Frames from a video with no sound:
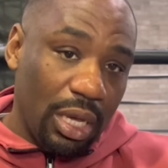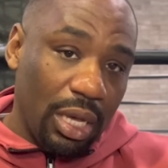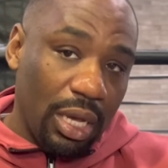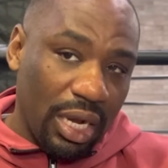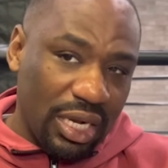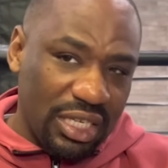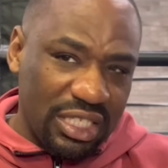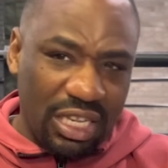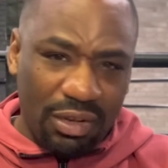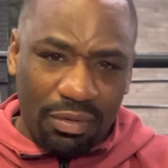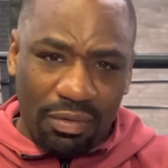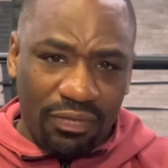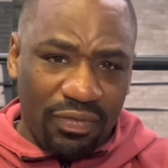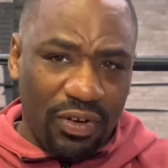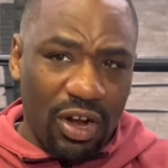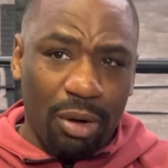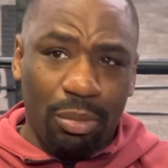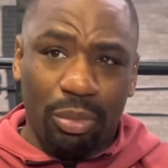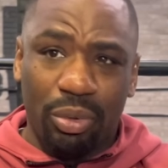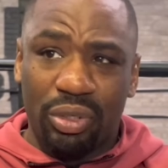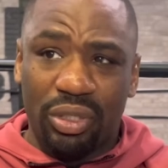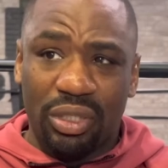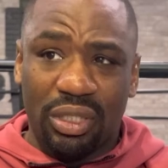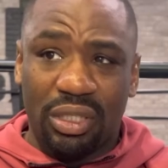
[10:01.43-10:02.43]
Because Tevin
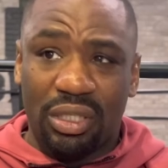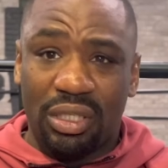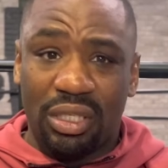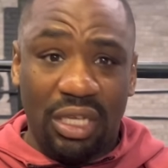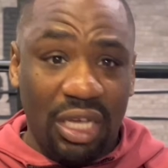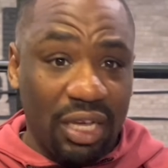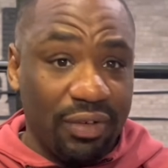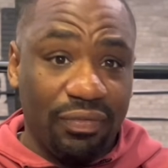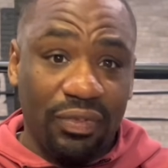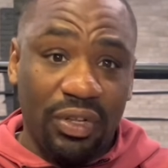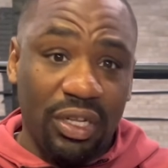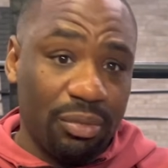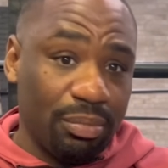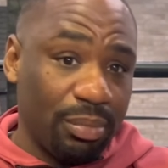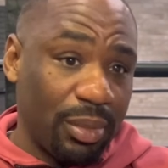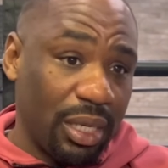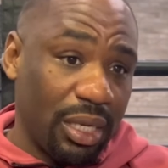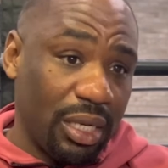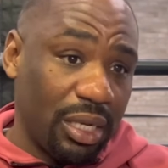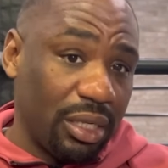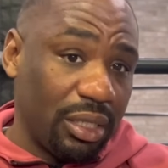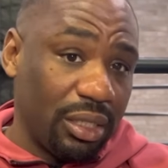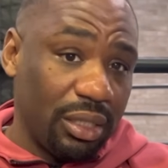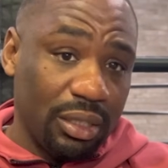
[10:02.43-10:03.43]
Farmer is gifted,
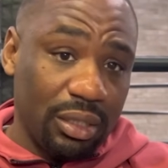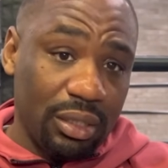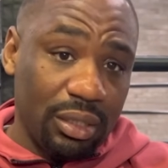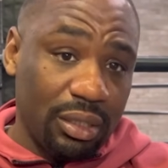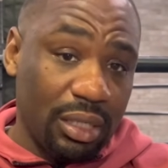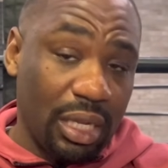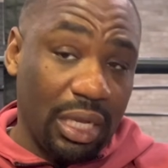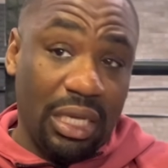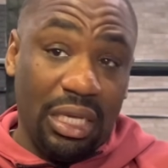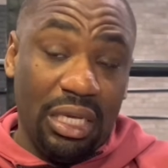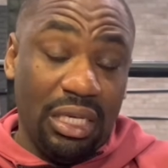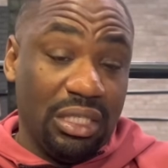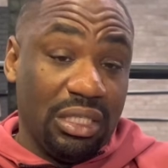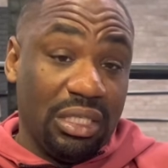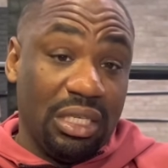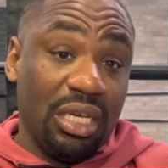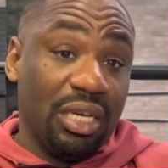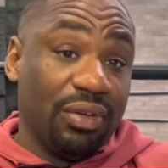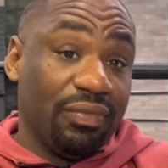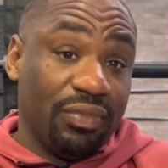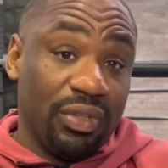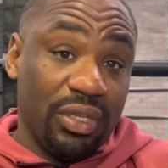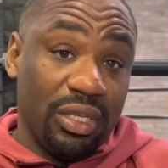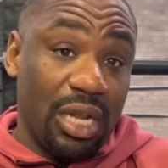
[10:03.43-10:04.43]
man. Like, he's
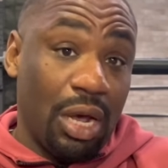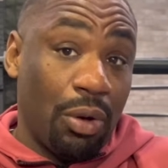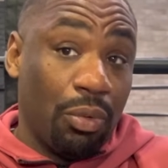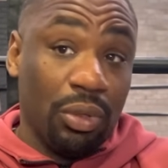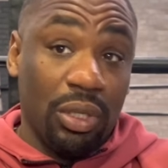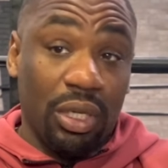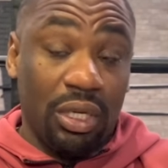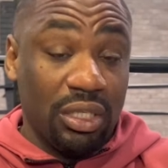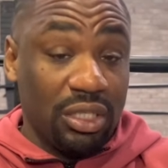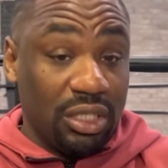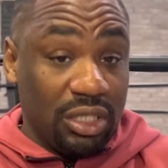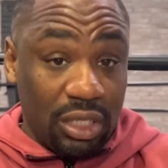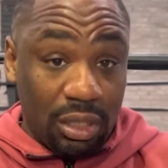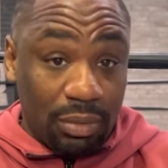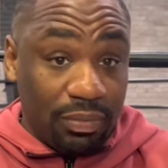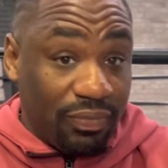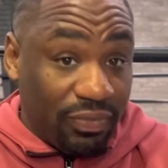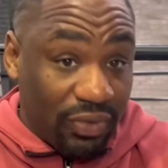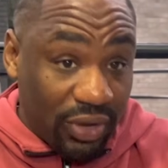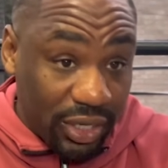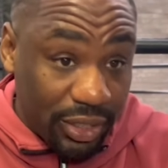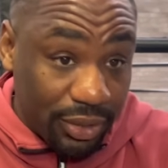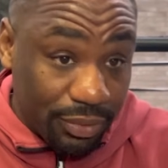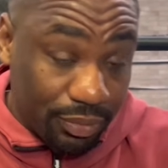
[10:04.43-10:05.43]
gifted. I would love to see him
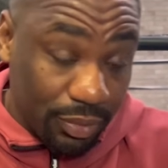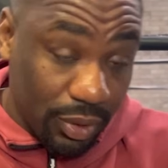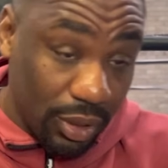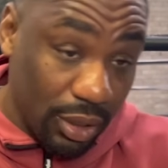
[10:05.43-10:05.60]
fight.